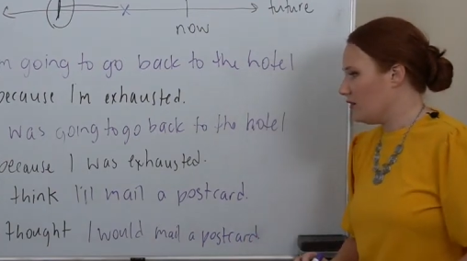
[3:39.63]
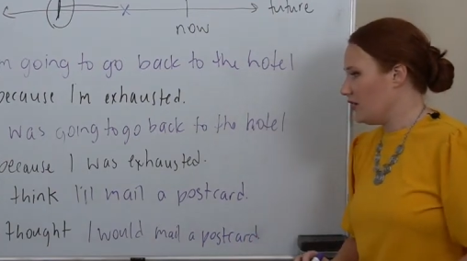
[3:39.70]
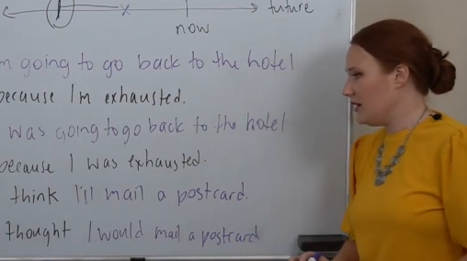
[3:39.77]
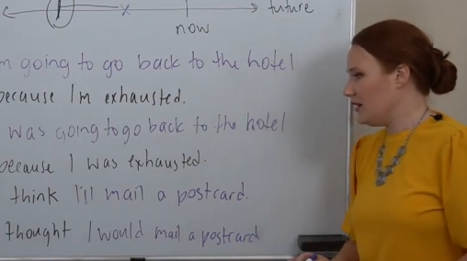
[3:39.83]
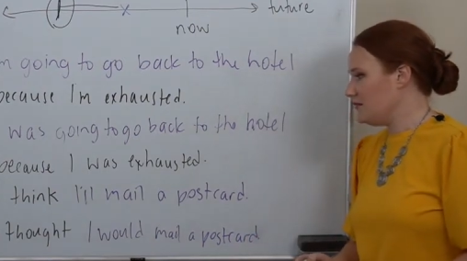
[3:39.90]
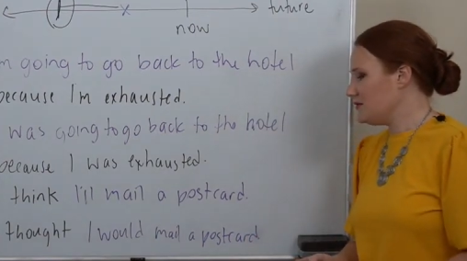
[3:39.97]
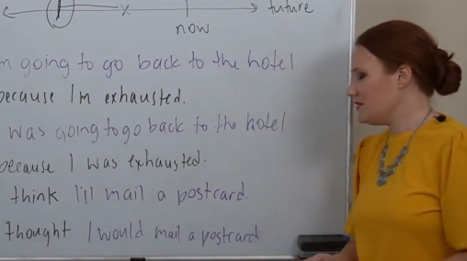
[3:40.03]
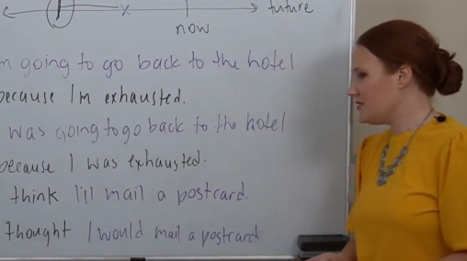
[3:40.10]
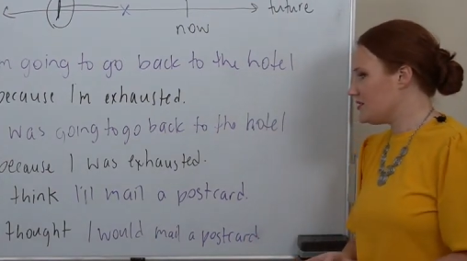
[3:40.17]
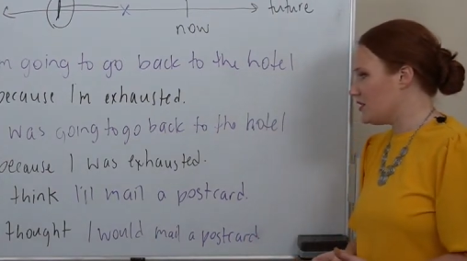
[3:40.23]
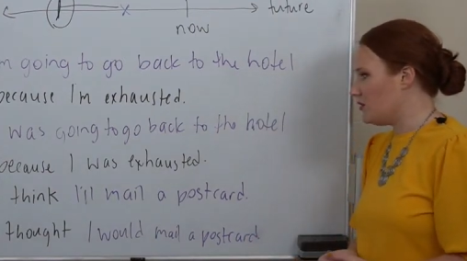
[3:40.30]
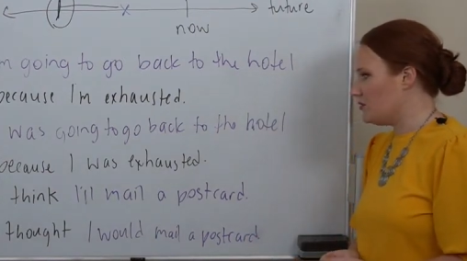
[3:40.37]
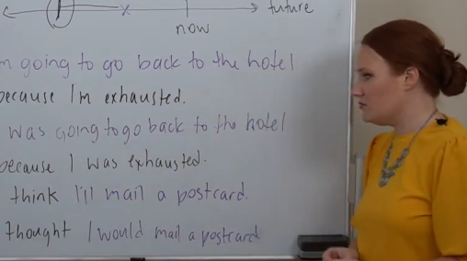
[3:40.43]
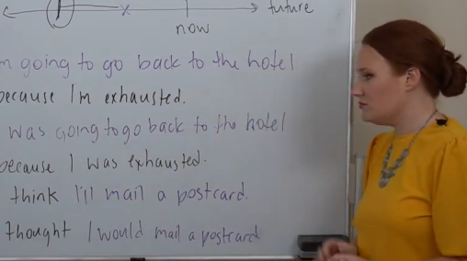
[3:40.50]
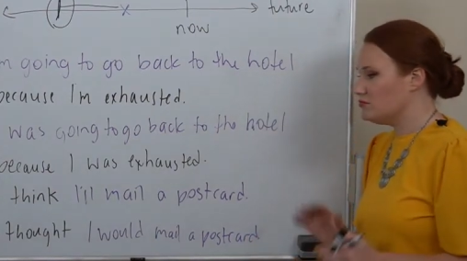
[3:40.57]
right,
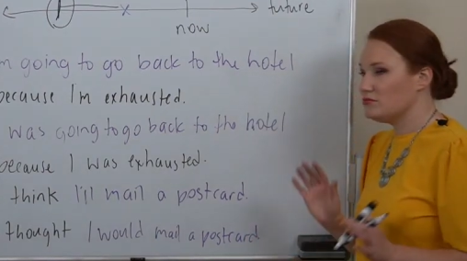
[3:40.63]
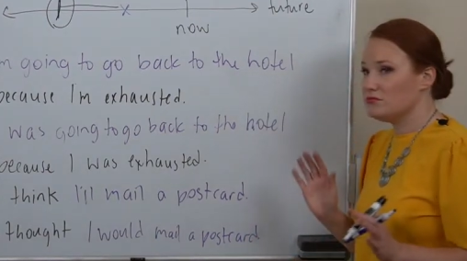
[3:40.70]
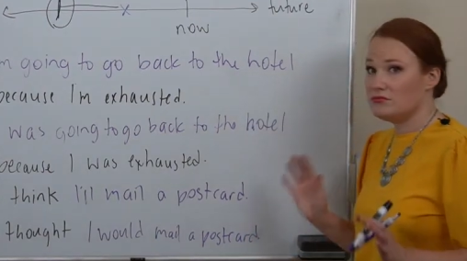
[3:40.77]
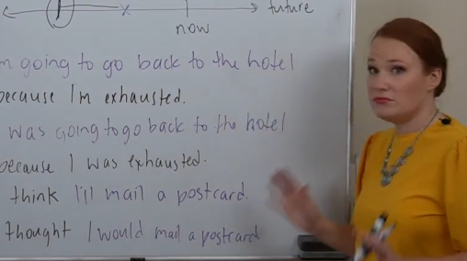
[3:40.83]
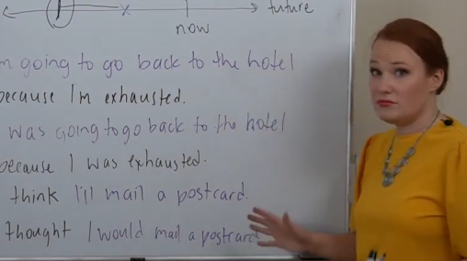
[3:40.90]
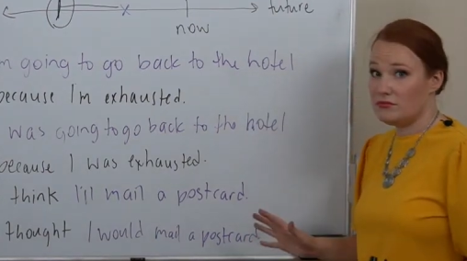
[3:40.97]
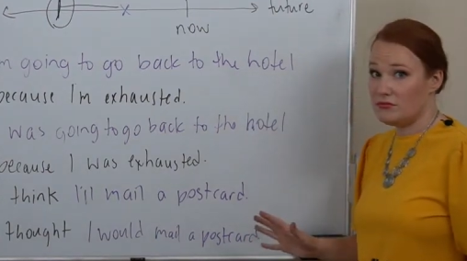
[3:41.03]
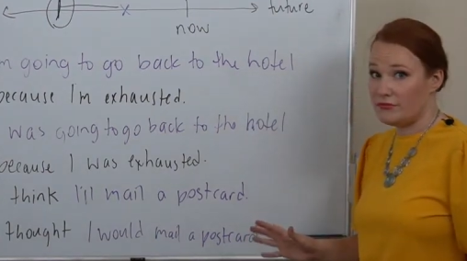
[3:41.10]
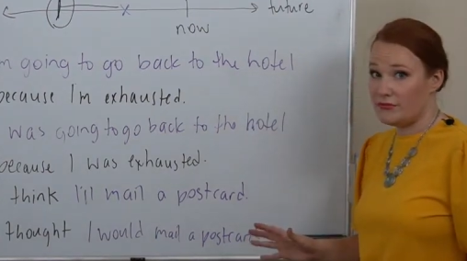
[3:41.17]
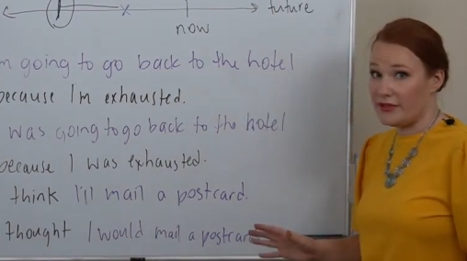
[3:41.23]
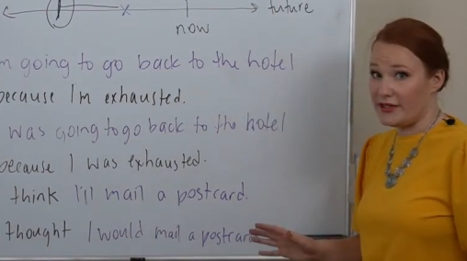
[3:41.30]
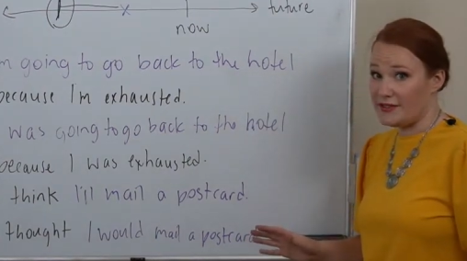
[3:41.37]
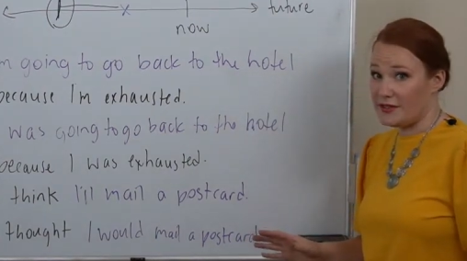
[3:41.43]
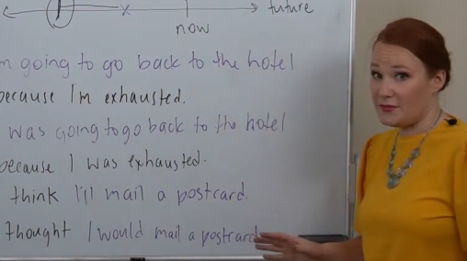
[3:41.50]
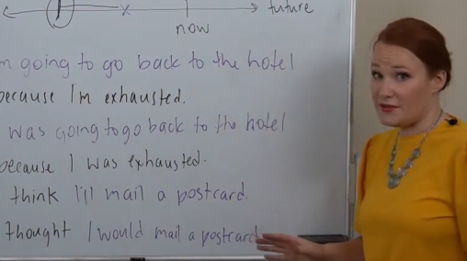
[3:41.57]
so
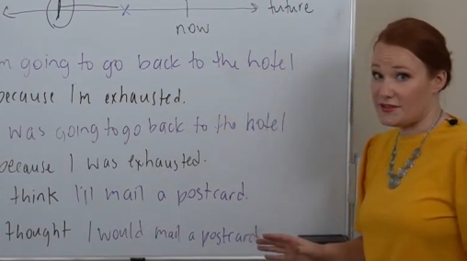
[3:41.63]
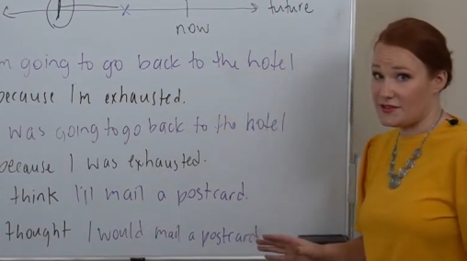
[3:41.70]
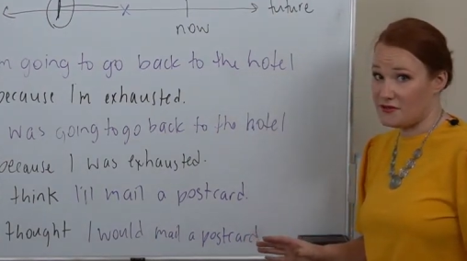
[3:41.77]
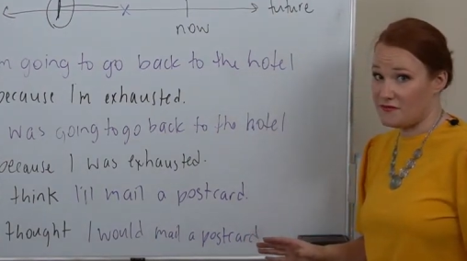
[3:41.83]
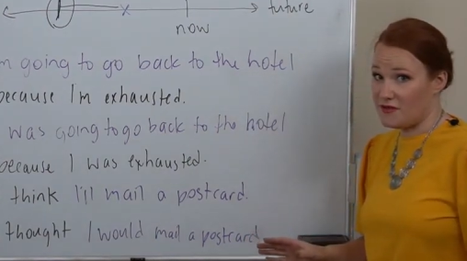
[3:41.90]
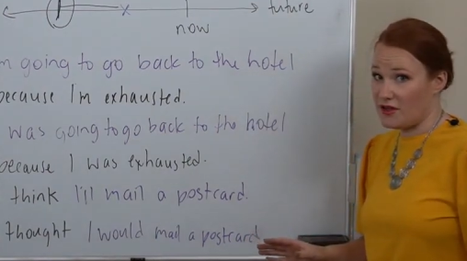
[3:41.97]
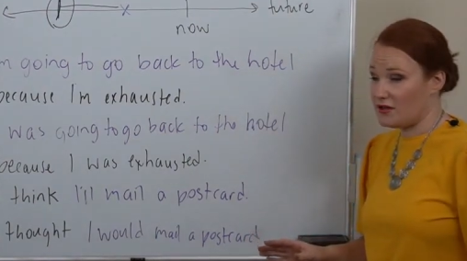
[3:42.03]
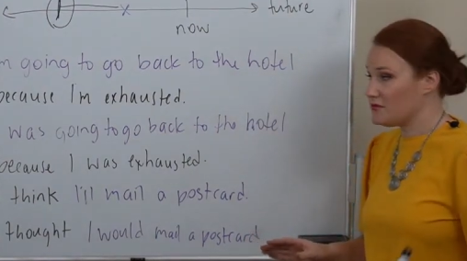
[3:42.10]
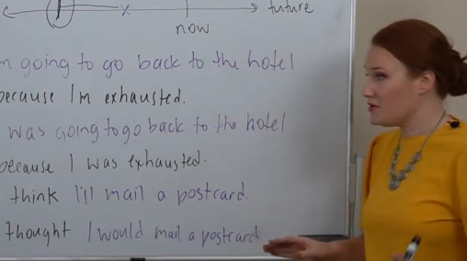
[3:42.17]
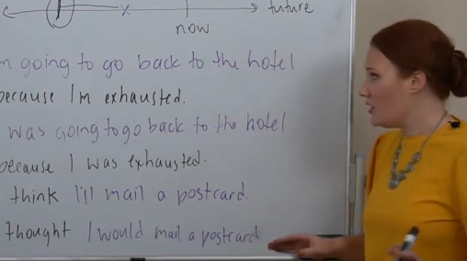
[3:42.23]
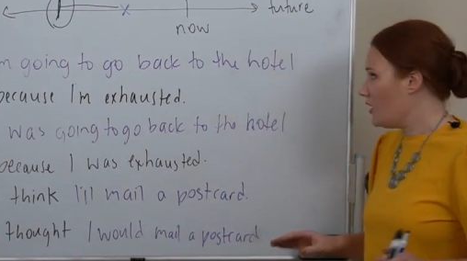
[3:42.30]
pretty simple so far.